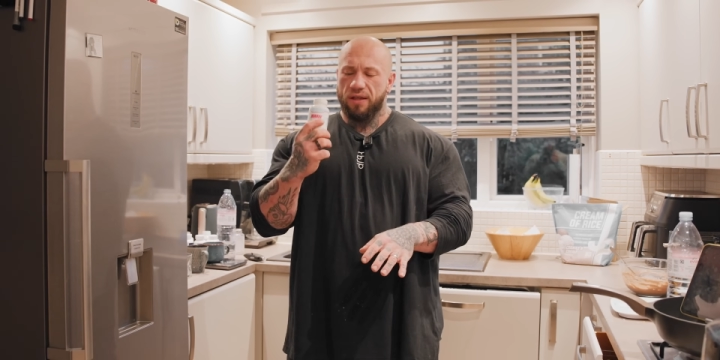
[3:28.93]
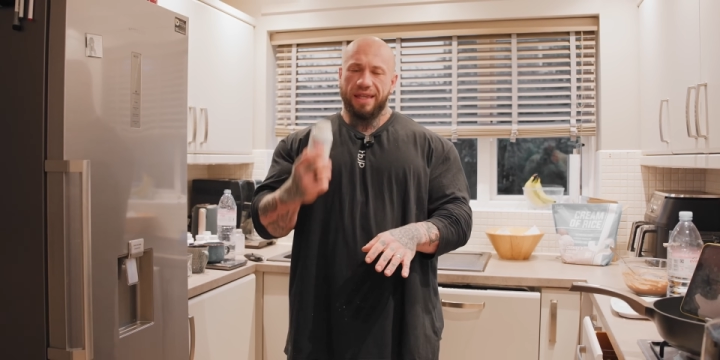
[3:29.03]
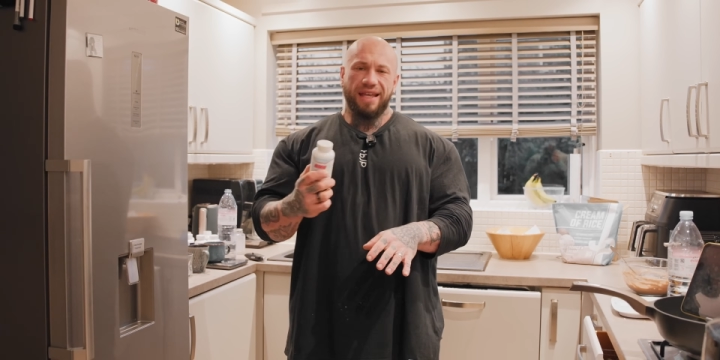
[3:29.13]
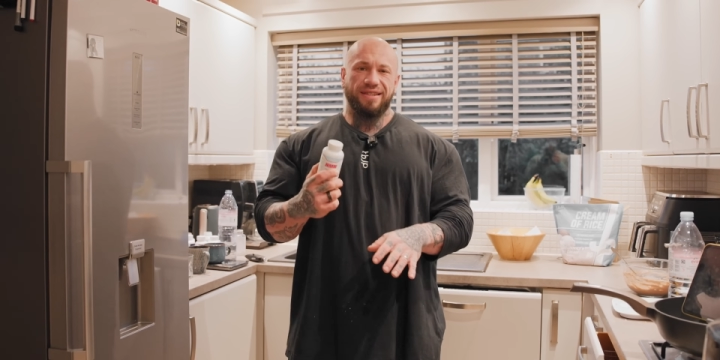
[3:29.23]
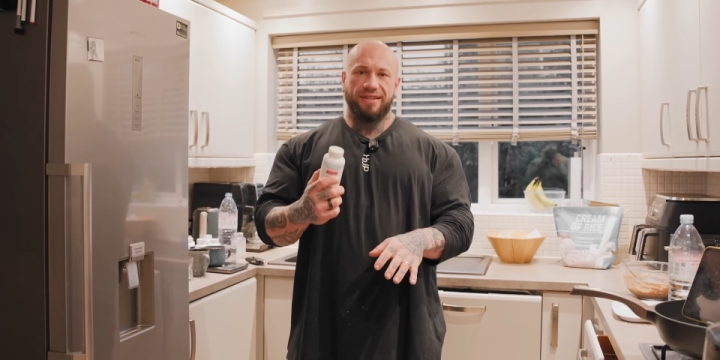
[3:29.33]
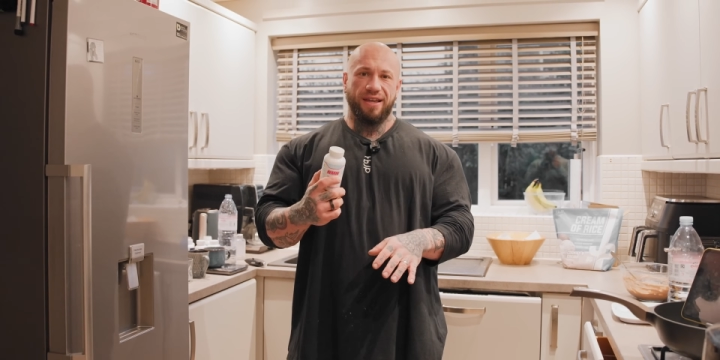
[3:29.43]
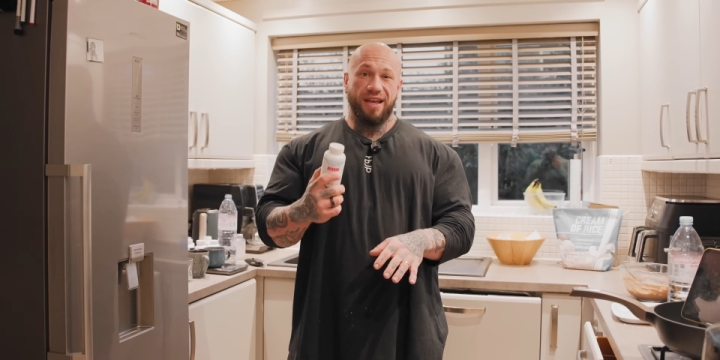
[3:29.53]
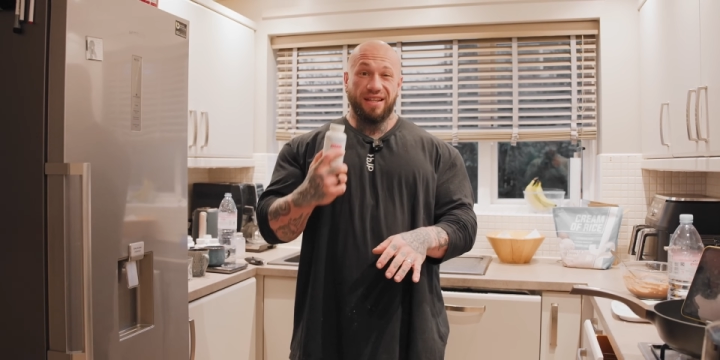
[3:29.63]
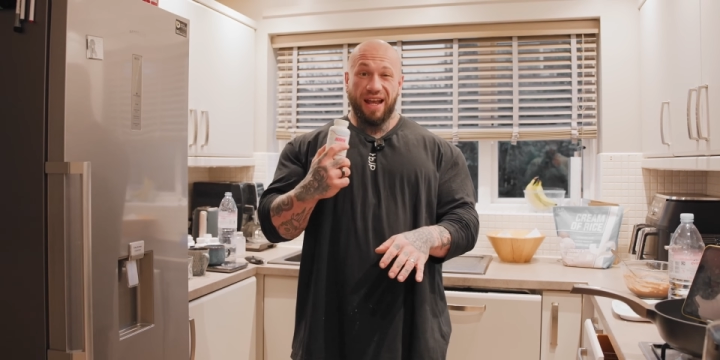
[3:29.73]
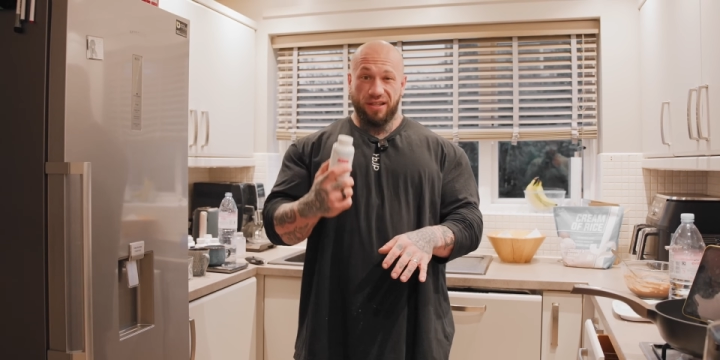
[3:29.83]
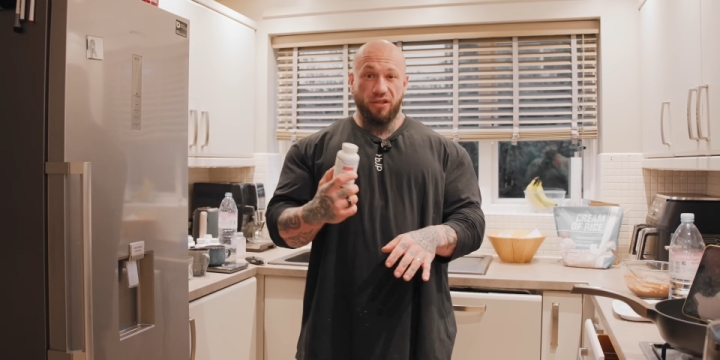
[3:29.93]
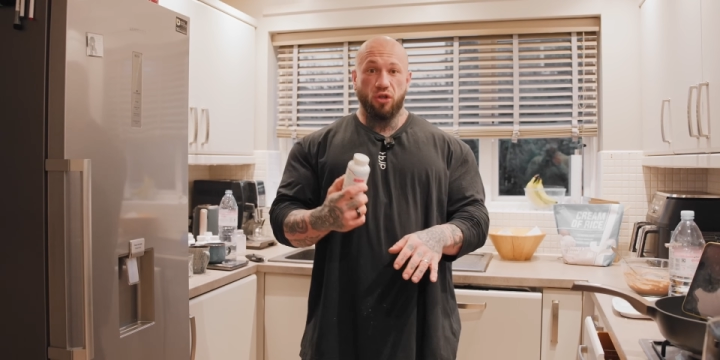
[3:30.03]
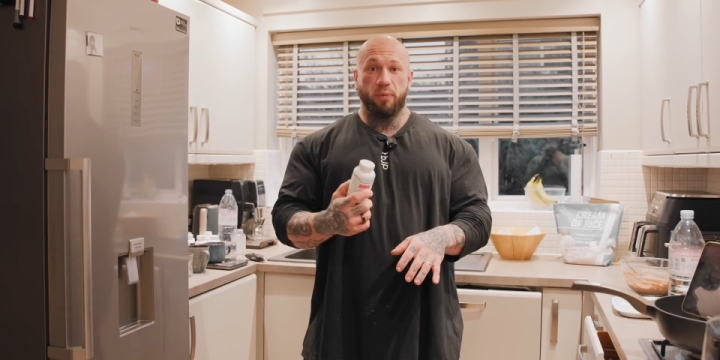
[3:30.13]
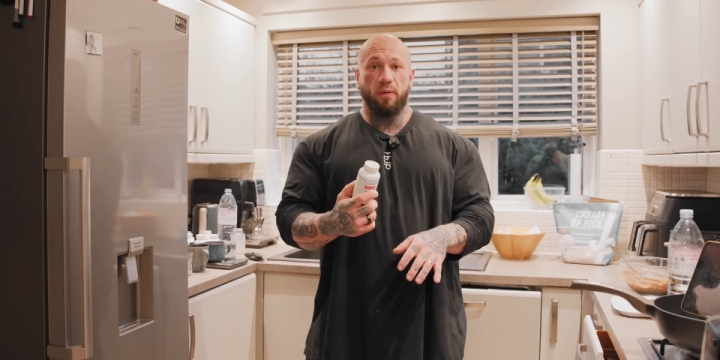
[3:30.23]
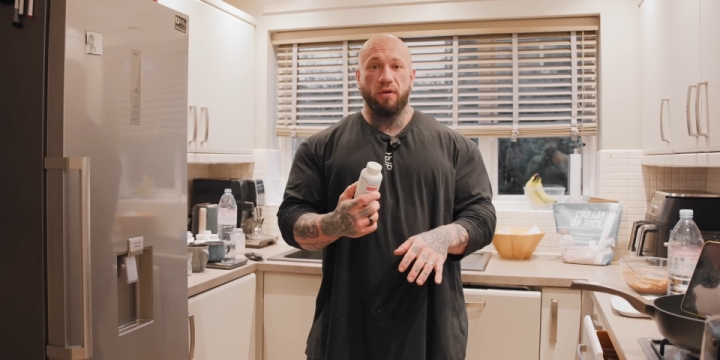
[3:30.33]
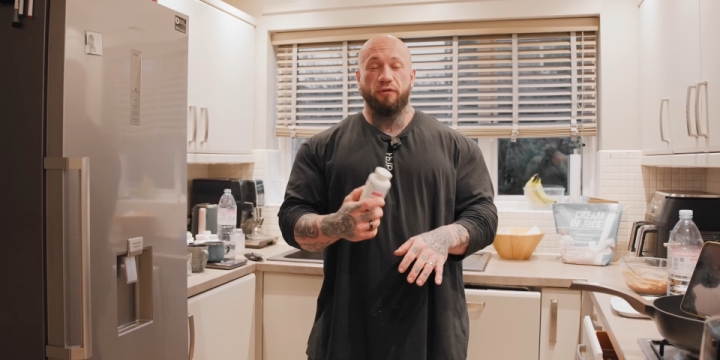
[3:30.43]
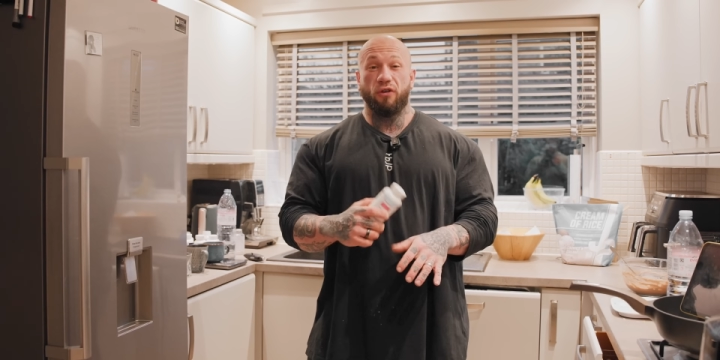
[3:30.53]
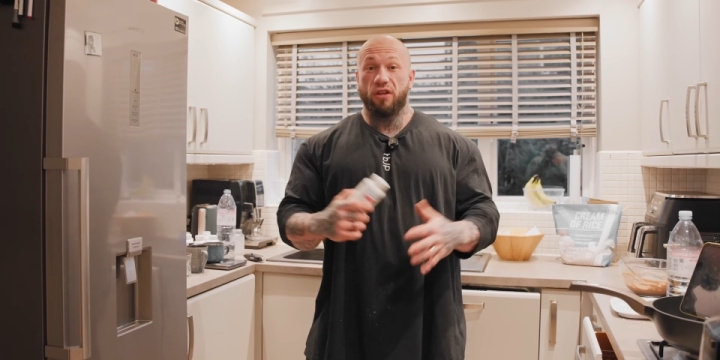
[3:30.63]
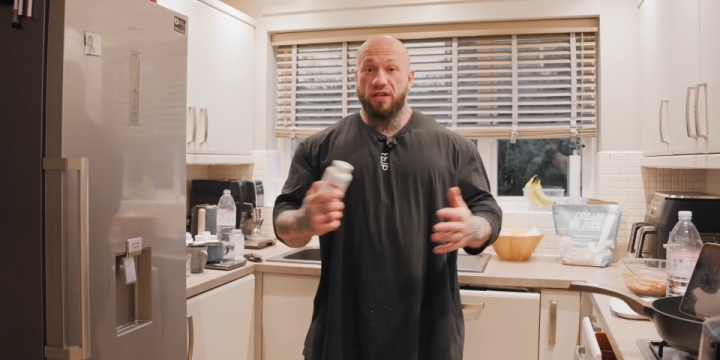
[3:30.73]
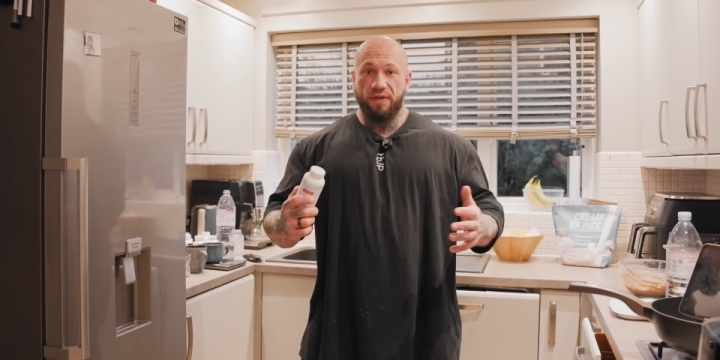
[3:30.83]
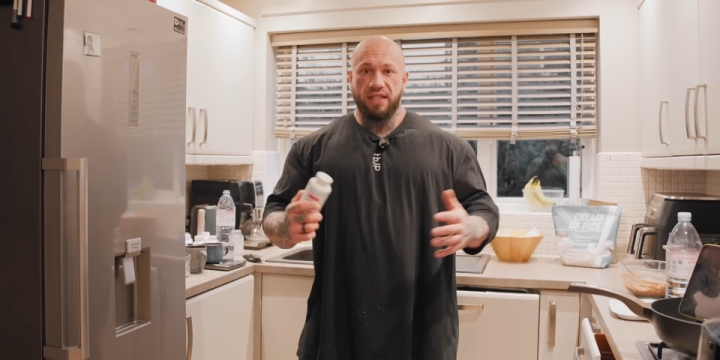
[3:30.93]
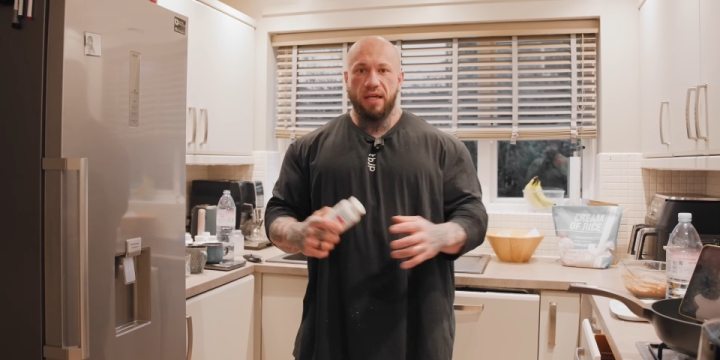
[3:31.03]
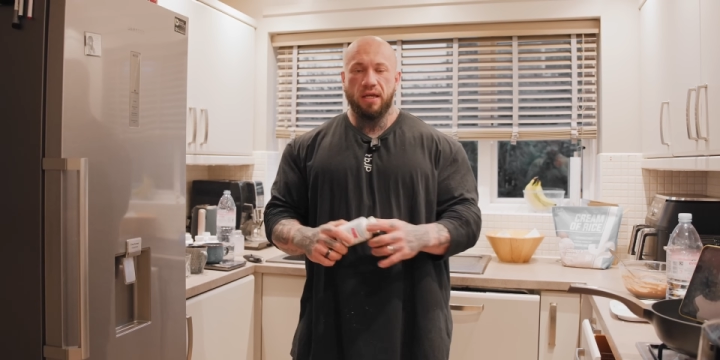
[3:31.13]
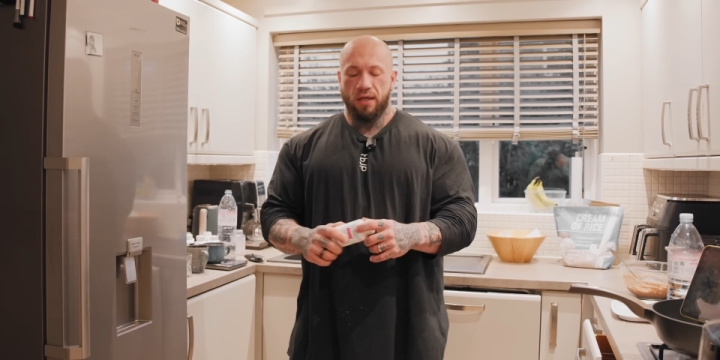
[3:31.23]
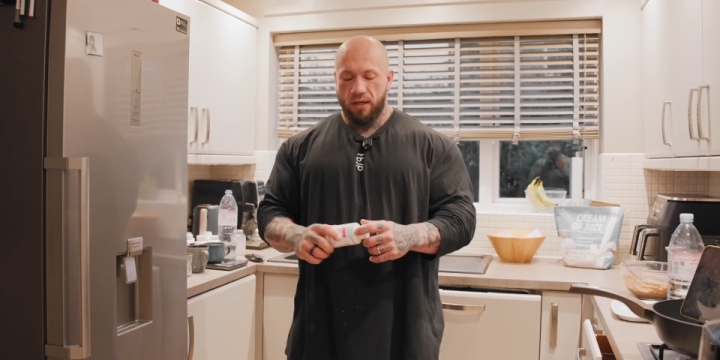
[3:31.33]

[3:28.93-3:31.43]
this is an excellent supplement for longevity,